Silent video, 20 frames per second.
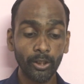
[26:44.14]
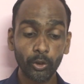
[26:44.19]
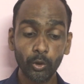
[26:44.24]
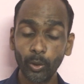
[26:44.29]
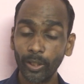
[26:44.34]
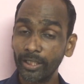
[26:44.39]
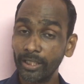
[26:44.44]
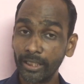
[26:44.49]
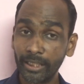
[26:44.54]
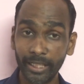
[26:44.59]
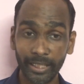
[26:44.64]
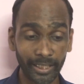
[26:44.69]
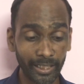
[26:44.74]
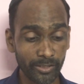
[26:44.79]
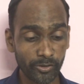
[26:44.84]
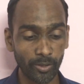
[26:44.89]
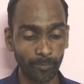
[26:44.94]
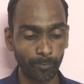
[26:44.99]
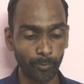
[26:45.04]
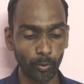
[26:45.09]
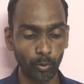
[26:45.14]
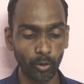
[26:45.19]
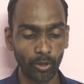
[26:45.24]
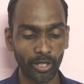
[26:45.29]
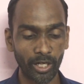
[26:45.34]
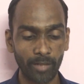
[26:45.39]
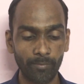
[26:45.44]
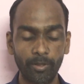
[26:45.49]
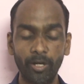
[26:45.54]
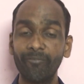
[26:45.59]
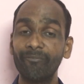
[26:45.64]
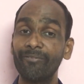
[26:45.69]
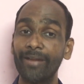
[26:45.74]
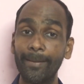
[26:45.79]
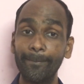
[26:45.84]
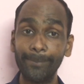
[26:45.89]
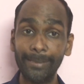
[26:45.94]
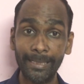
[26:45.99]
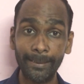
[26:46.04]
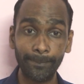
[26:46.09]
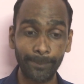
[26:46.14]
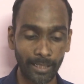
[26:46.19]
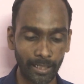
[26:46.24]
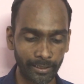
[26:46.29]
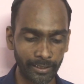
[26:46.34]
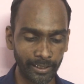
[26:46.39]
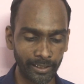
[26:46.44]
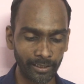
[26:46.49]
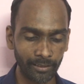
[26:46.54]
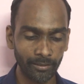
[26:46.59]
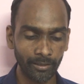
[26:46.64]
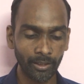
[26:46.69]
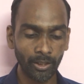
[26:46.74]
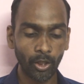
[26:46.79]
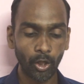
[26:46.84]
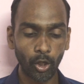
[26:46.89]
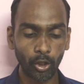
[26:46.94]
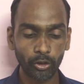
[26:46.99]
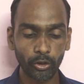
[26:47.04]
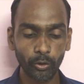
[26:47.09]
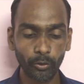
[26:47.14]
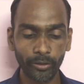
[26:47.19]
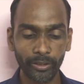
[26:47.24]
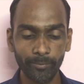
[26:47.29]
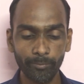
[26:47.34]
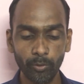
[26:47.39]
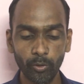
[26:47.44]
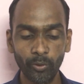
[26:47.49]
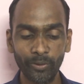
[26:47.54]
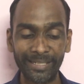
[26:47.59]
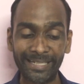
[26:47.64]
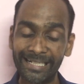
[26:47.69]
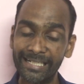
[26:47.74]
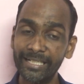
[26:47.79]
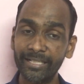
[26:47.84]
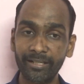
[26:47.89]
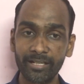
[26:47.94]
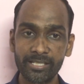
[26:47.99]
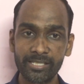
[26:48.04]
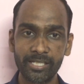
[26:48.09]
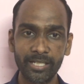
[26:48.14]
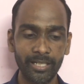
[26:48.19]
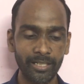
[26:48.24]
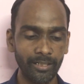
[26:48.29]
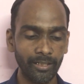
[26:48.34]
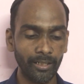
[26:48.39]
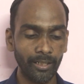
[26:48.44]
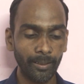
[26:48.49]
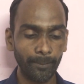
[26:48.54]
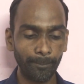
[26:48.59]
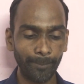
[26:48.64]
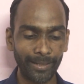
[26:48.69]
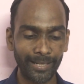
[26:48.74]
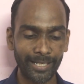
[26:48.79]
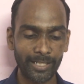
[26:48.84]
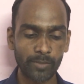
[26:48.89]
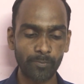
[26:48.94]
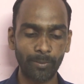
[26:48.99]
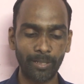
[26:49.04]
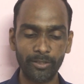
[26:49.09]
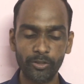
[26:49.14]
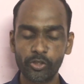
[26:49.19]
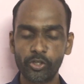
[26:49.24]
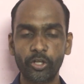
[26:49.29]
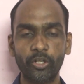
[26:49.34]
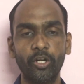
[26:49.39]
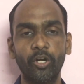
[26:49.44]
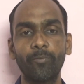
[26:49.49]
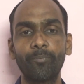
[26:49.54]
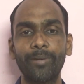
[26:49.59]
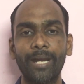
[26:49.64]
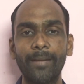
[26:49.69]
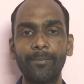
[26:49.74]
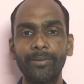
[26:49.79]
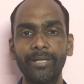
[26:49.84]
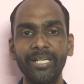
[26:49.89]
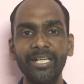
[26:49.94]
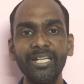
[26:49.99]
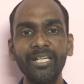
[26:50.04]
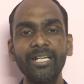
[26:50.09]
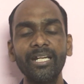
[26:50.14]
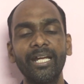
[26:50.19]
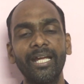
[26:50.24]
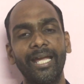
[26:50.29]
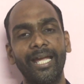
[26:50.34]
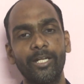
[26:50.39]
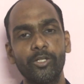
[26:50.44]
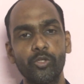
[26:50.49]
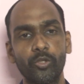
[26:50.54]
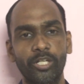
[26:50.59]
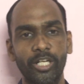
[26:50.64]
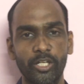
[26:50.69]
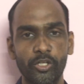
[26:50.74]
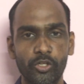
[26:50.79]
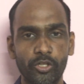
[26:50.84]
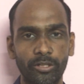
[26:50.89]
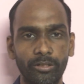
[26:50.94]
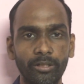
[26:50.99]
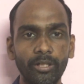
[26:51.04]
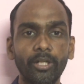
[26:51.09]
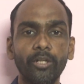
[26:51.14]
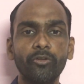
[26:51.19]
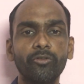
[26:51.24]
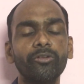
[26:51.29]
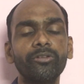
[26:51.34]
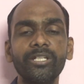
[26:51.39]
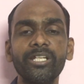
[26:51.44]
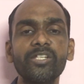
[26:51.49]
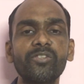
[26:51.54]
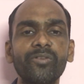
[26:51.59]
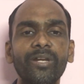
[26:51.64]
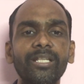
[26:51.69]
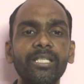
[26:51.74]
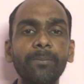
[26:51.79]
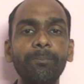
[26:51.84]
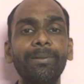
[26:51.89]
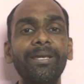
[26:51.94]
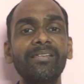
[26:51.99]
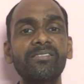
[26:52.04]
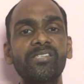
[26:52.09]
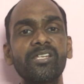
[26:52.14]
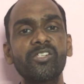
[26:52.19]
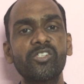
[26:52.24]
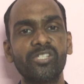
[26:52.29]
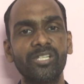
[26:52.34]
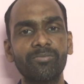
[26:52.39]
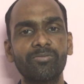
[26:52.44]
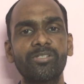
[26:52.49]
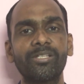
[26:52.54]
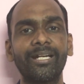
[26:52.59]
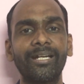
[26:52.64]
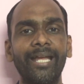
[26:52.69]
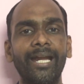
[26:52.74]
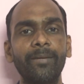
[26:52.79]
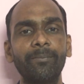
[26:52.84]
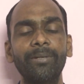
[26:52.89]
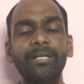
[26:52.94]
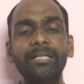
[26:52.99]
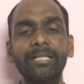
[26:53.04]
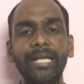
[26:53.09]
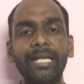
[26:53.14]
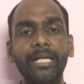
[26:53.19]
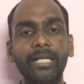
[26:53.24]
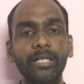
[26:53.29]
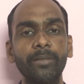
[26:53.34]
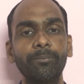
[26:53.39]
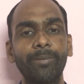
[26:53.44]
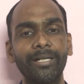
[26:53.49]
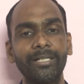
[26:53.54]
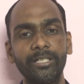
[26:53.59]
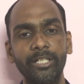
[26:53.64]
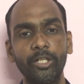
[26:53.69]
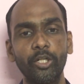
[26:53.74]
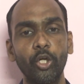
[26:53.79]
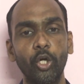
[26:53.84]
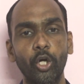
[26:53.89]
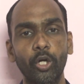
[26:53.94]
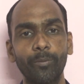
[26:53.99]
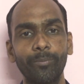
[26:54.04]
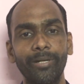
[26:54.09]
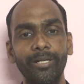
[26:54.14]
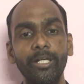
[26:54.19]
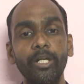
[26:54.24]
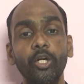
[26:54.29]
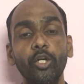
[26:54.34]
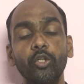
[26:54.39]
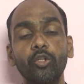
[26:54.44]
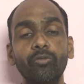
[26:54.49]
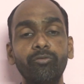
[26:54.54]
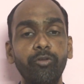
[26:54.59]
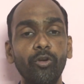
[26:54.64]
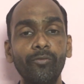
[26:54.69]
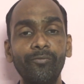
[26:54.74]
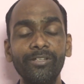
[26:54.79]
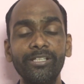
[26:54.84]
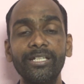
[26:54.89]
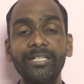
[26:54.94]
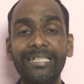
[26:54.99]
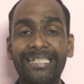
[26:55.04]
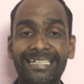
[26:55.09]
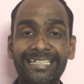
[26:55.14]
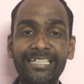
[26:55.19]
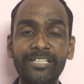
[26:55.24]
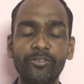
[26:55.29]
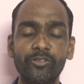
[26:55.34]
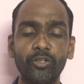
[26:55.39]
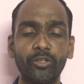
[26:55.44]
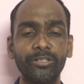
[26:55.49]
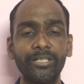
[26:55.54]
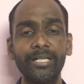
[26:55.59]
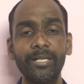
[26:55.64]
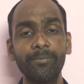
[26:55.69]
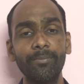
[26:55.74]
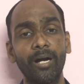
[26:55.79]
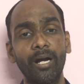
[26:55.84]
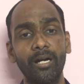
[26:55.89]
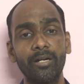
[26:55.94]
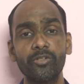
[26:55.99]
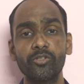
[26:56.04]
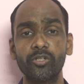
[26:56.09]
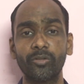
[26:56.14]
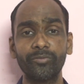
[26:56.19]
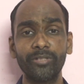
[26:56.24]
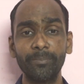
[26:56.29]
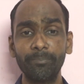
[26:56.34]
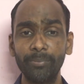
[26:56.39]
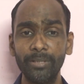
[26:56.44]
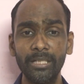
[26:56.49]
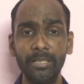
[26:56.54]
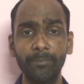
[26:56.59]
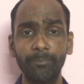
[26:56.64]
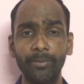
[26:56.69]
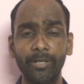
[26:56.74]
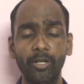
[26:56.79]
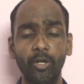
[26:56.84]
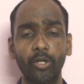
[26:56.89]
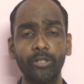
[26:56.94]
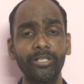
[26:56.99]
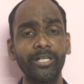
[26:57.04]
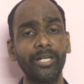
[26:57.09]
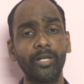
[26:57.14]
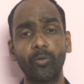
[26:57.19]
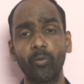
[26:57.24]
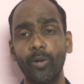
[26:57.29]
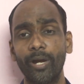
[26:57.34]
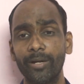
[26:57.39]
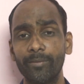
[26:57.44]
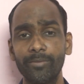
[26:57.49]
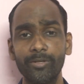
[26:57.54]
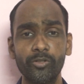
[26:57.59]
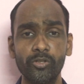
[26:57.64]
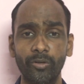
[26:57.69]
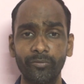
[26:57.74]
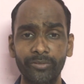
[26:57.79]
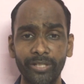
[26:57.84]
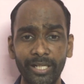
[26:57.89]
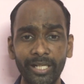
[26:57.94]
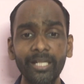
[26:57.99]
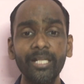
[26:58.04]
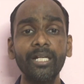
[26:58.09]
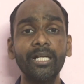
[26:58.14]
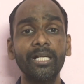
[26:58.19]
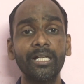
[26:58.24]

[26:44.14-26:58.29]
to encourage the program of family planning, to remove illiteracy by expansion of primary education. So these were the basic steps that had been taken by the government to fulfill the needs or the demands of the people or the requirements of the